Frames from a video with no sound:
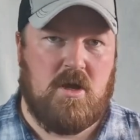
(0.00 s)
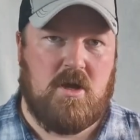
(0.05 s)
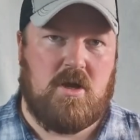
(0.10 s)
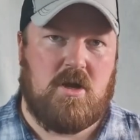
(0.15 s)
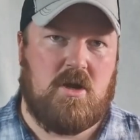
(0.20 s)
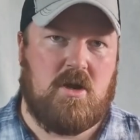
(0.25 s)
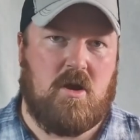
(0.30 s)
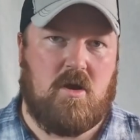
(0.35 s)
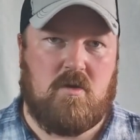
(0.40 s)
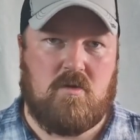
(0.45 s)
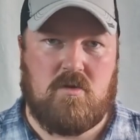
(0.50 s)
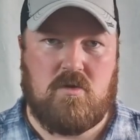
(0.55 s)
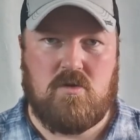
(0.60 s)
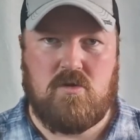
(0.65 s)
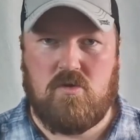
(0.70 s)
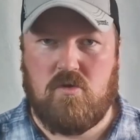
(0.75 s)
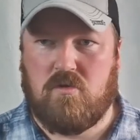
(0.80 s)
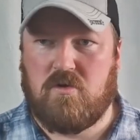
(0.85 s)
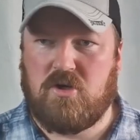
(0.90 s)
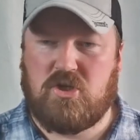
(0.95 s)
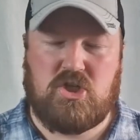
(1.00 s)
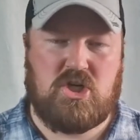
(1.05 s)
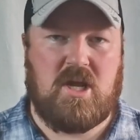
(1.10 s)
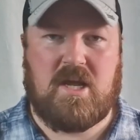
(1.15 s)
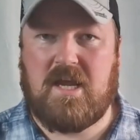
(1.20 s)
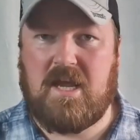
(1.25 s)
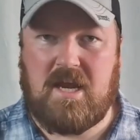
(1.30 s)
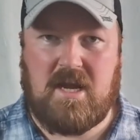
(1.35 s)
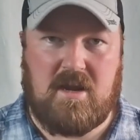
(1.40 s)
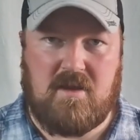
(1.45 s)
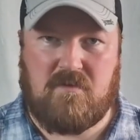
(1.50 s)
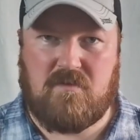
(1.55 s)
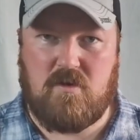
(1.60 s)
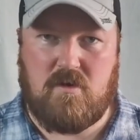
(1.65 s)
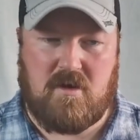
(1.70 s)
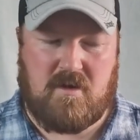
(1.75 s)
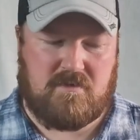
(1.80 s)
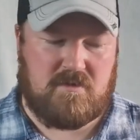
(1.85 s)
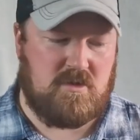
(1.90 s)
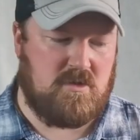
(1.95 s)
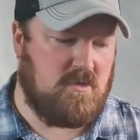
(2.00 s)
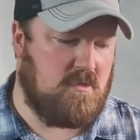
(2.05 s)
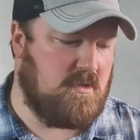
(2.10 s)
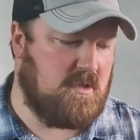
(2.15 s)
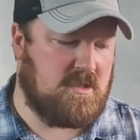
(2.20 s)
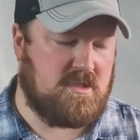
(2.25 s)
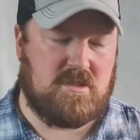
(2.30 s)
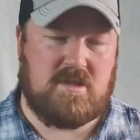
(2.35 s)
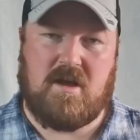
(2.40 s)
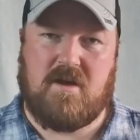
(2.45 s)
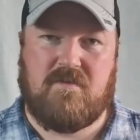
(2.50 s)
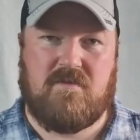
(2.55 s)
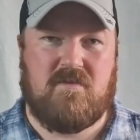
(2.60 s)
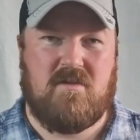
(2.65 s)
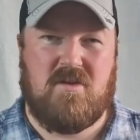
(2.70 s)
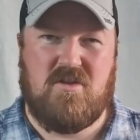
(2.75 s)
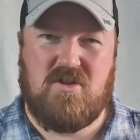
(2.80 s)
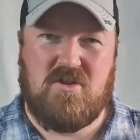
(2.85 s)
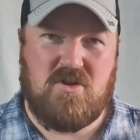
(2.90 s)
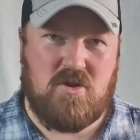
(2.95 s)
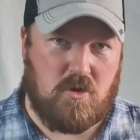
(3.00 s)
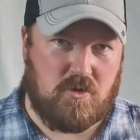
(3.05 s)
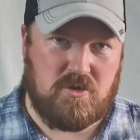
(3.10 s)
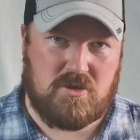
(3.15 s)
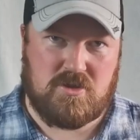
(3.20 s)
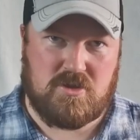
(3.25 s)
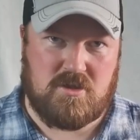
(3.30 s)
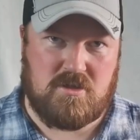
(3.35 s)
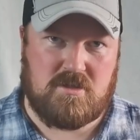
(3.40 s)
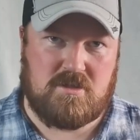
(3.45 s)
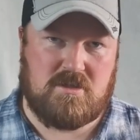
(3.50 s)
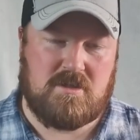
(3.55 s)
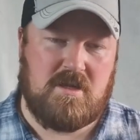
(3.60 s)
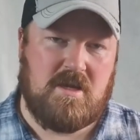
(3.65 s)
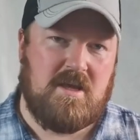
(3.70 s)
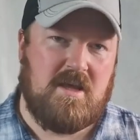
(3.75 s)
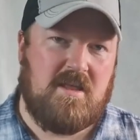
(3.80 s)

you know, you're a chicken if you have to do this stuff. Nonsense.